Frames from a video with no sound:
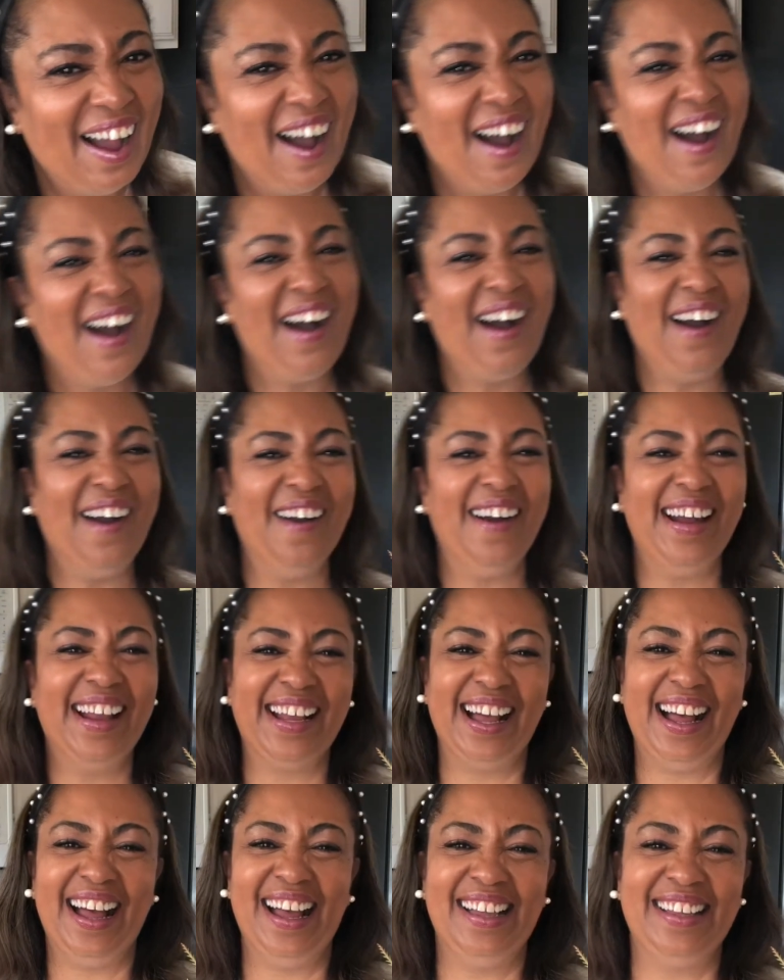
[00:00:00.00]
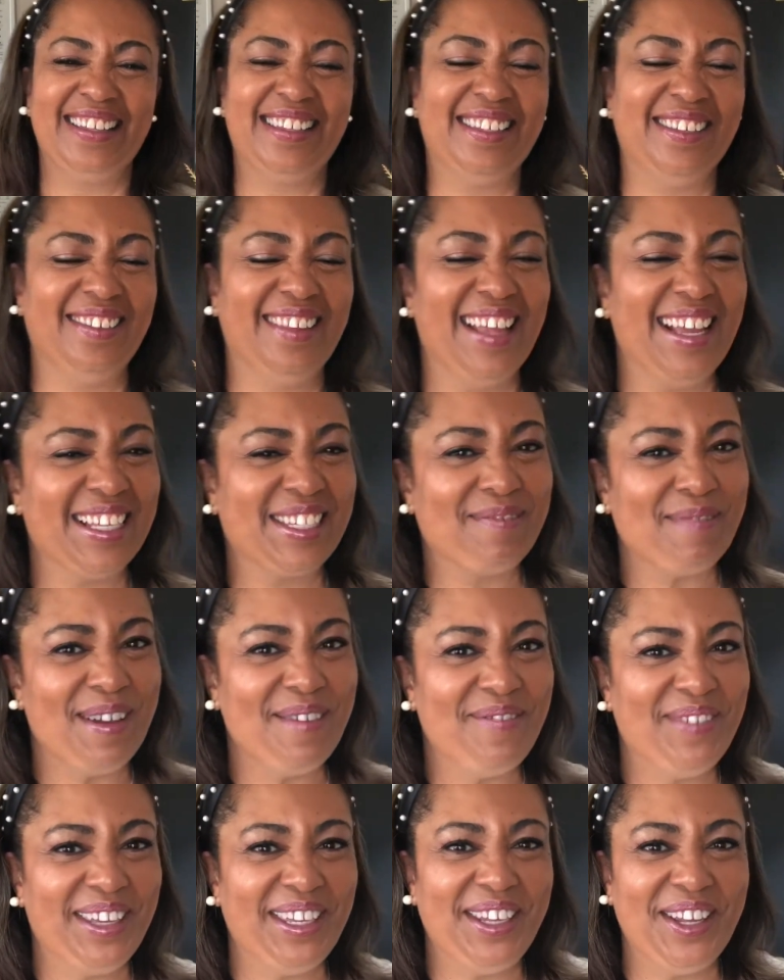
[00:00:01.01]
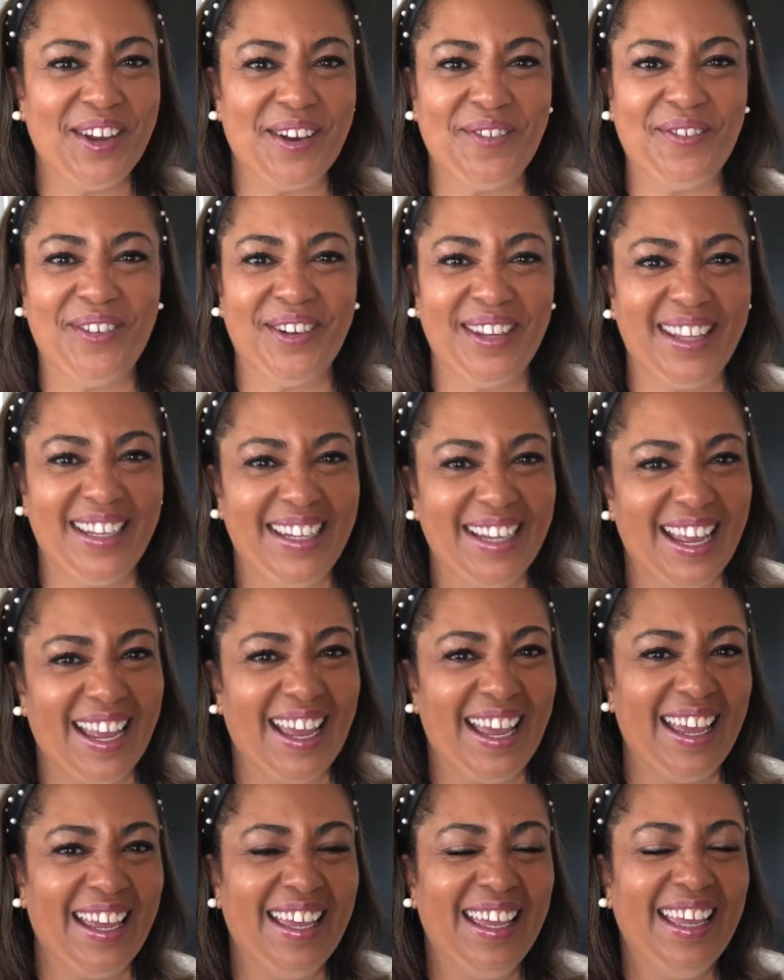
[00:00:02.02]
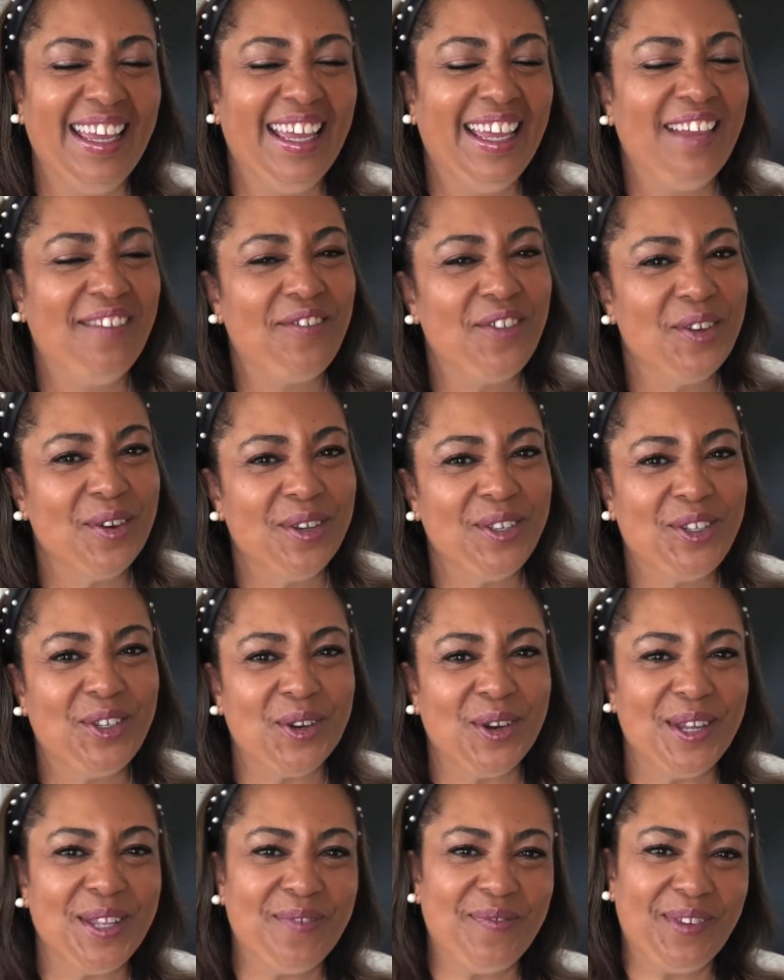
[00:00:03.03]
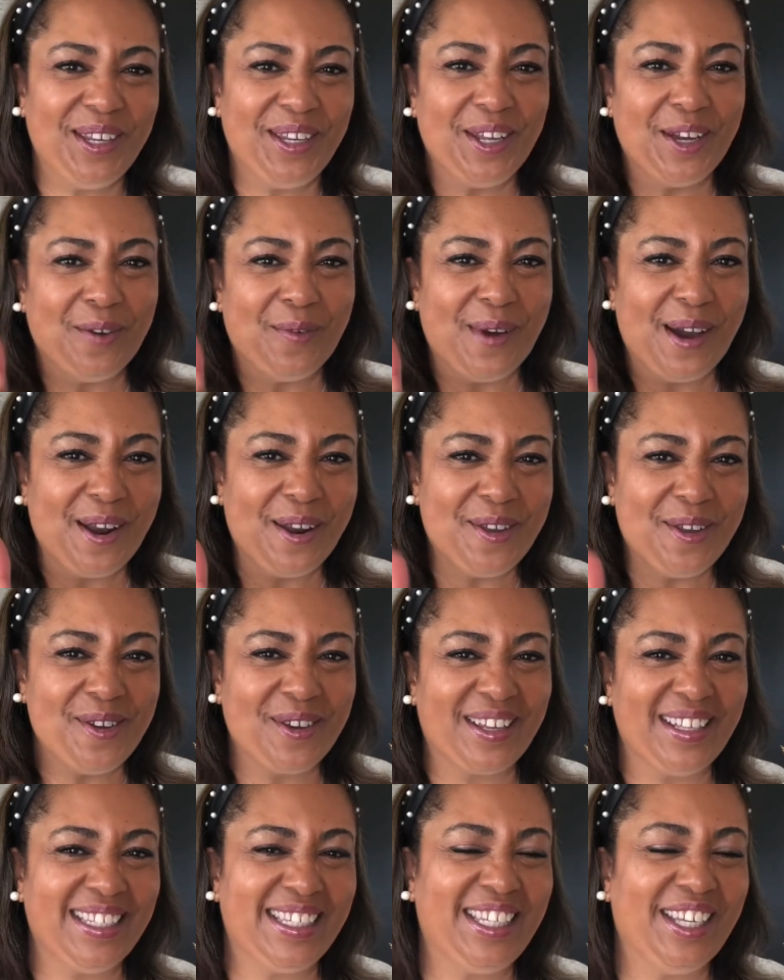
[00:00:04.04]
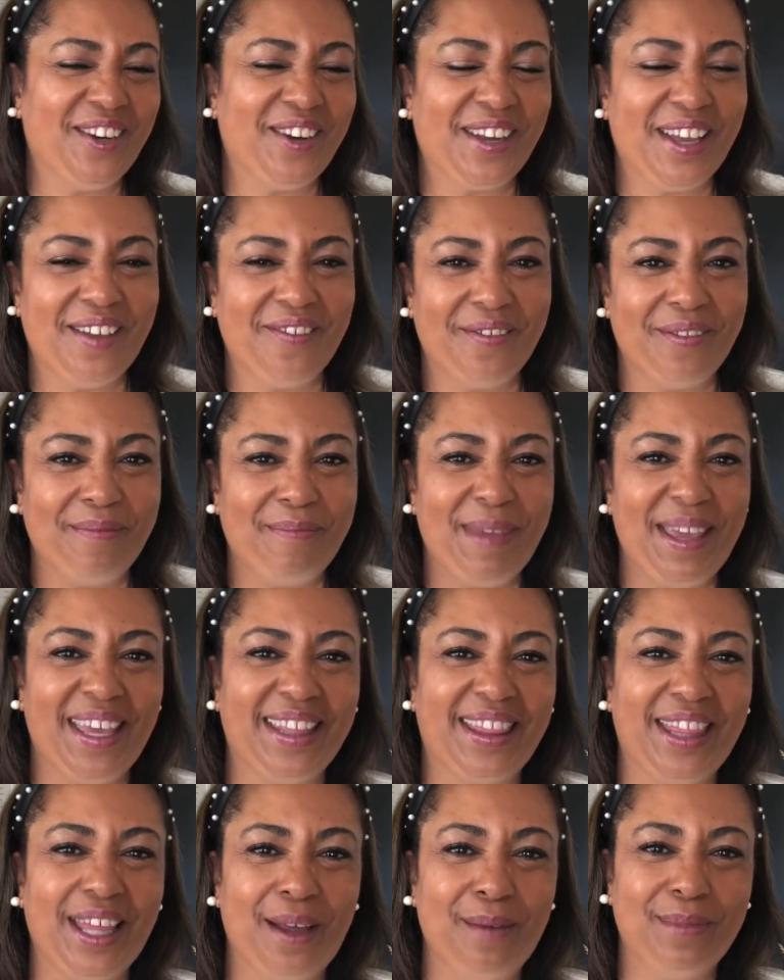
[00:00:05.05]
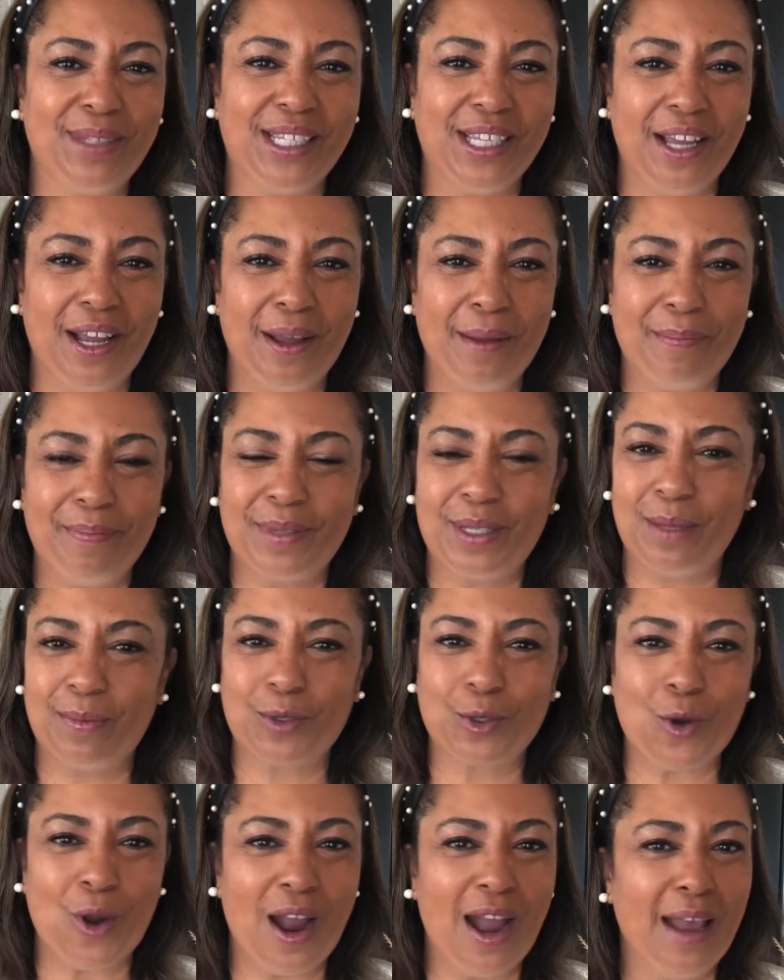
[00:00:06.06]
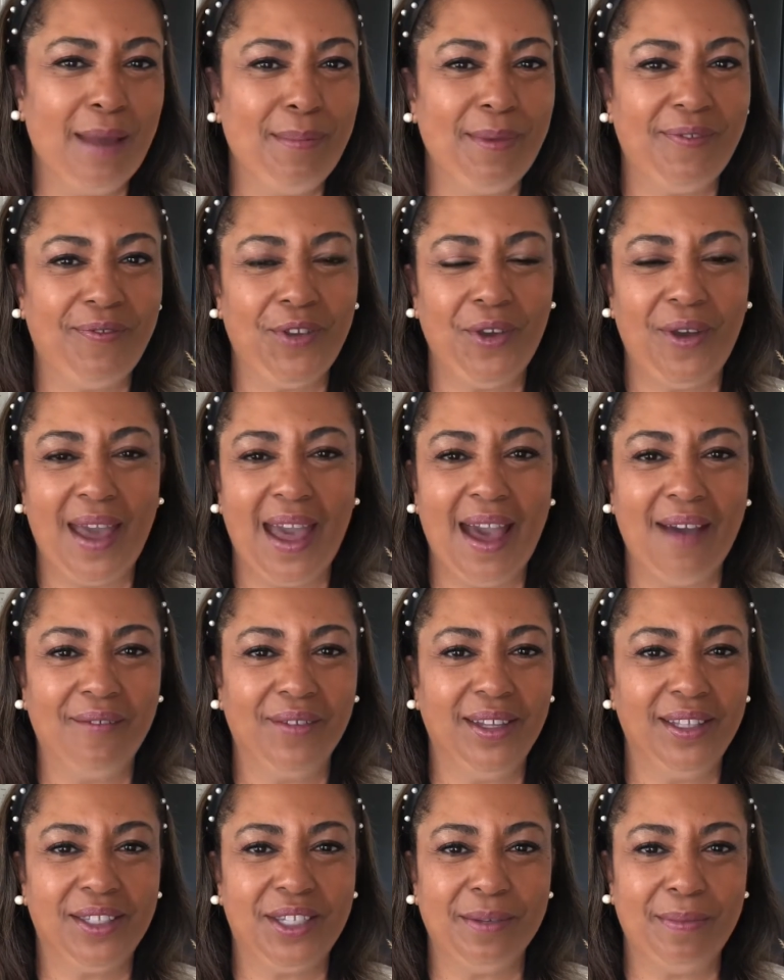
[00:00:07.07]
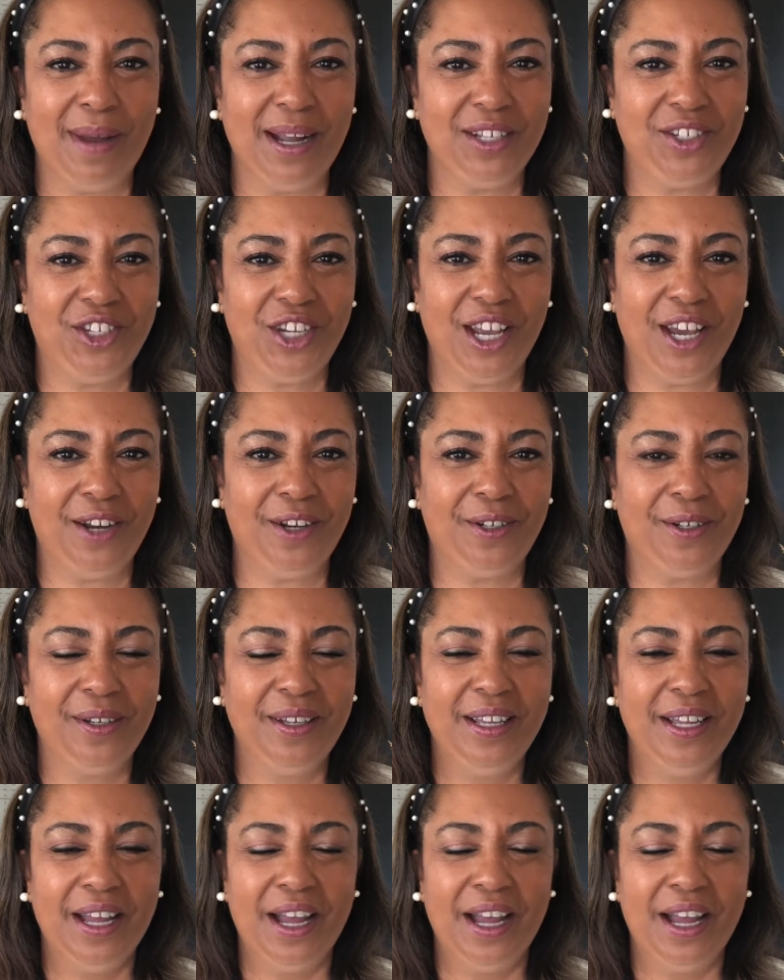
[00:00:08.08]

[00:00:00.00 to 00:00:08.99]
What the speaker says: All right, guys, so that's my video for the day. If you enjoyed the video, why don't you consider giving me a thumbs up, subscribe if you haven't to my channel.